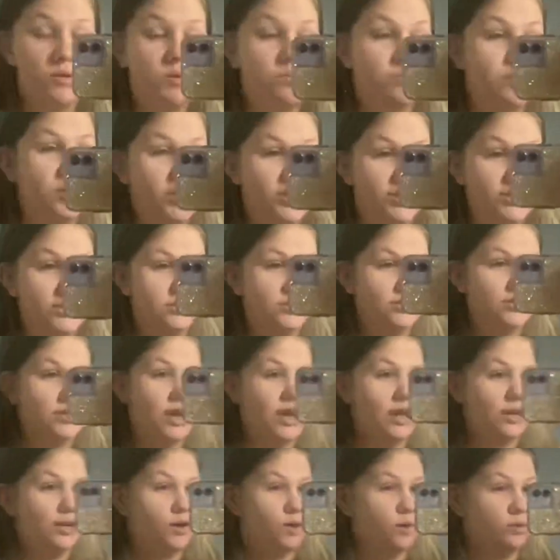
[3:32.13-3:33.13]
Pink has
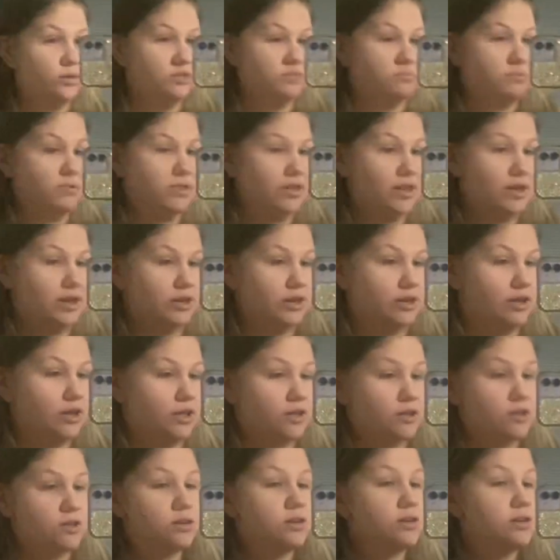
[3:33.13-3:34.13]
kind of always been like a
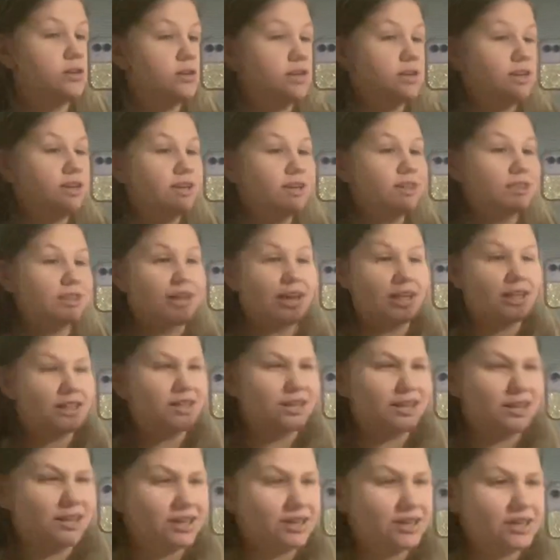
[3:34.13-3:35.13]
color that I look
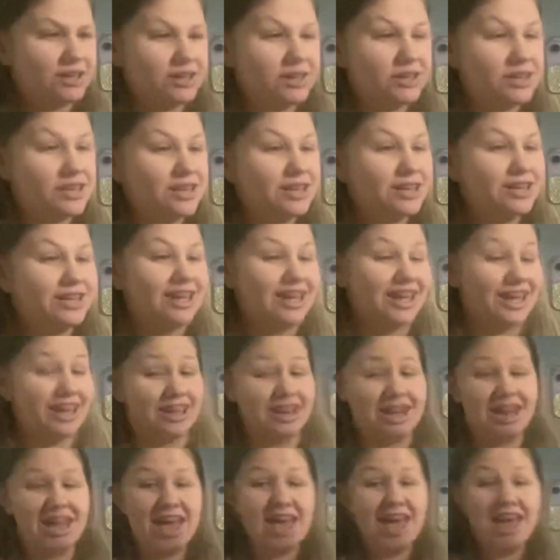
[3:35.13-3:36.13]
good in.
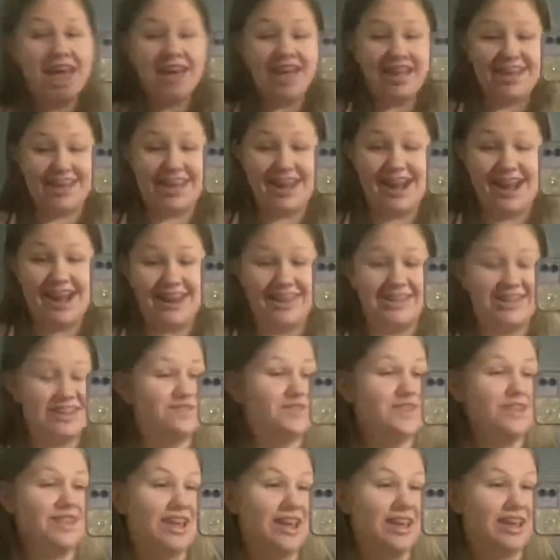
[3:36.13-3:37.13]
And yeah, I
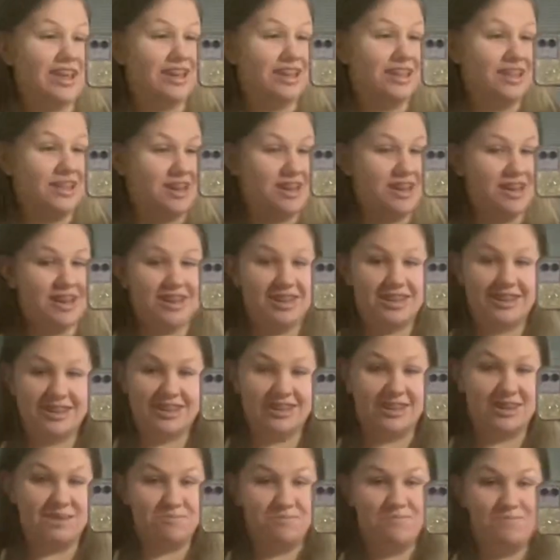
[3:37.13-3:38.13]
definitely like it a lot.
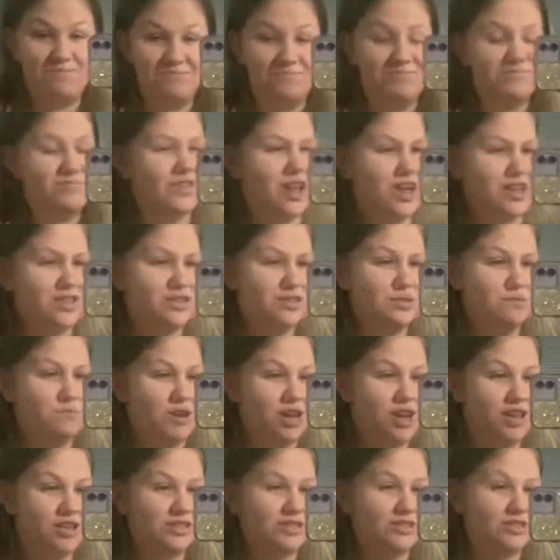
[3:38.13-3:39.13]
Not too
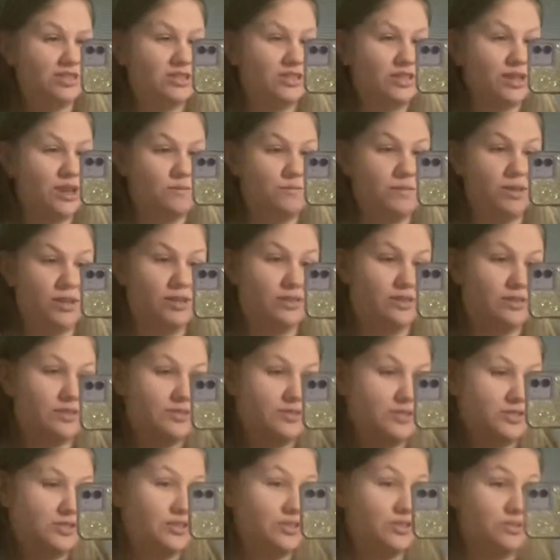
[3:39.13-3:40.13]
much. I mean, this
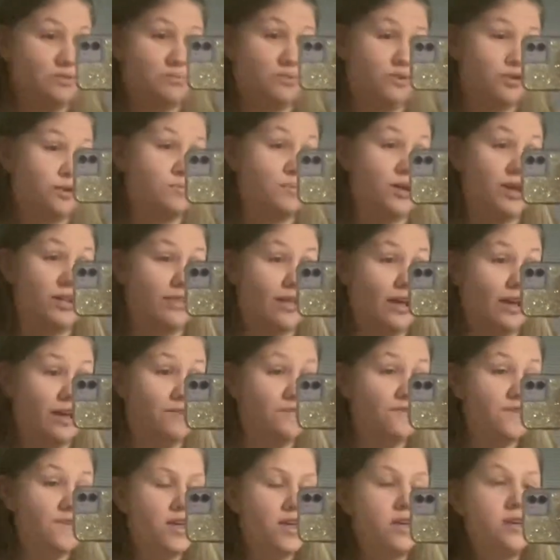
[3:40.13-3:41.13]
is just a part of my life.
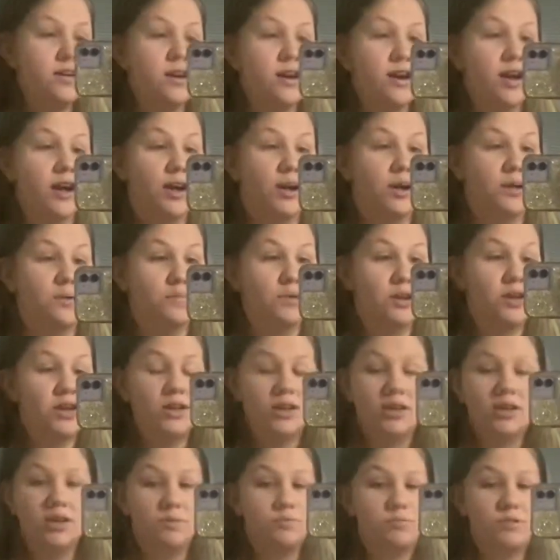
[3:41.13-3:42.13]
But
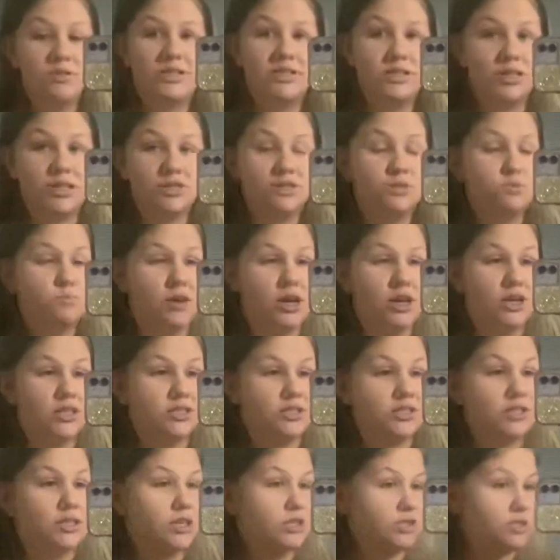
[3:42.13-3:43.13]
it's not too much,
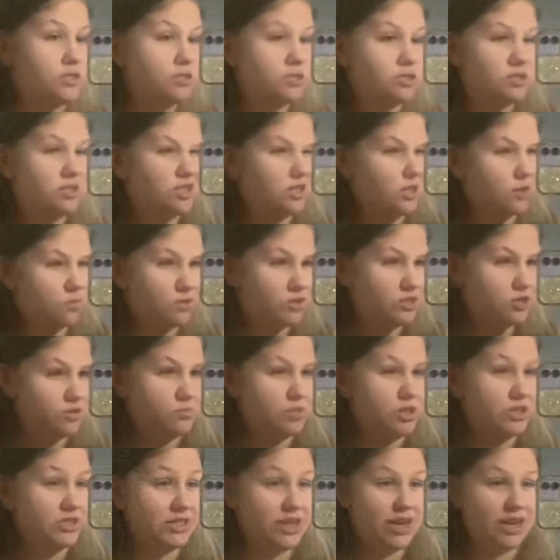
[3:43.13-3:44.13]
not showing too
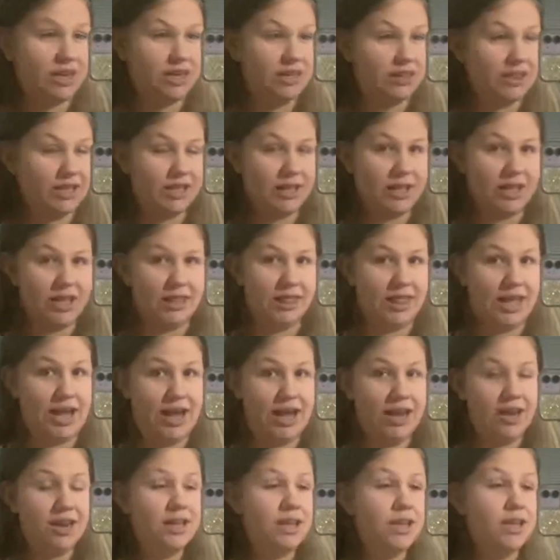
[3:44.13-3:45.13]
much, anything like
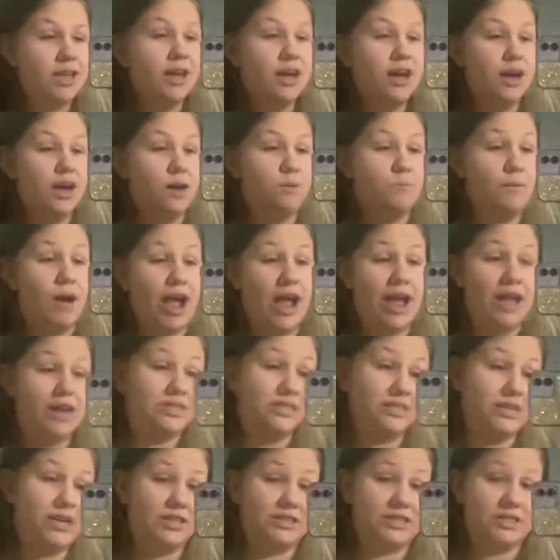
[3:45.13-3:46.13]
that. I
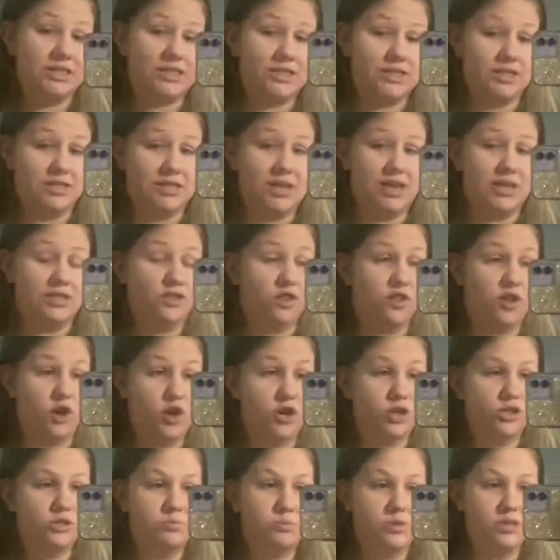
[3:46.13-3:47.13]
actually got this in a size
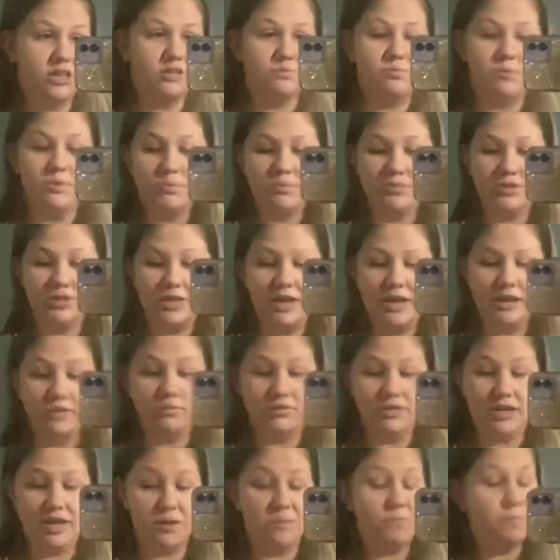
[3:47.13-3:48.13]
large because people said it was
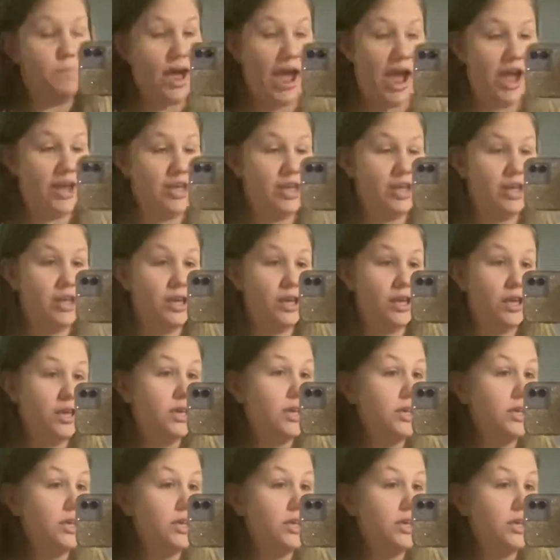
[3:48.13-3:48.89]
like baggy.